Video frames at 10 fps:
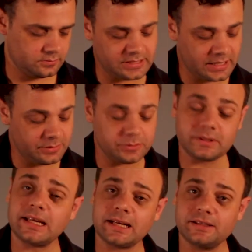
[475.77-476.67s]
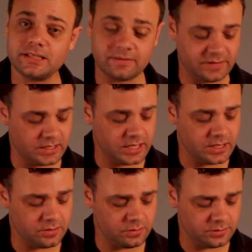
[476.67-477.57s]
And we do exactly the same for the E
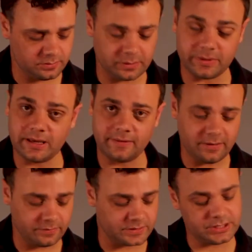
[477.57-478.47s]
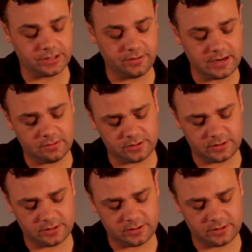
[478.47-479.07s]
chord when we get there on the turnaround.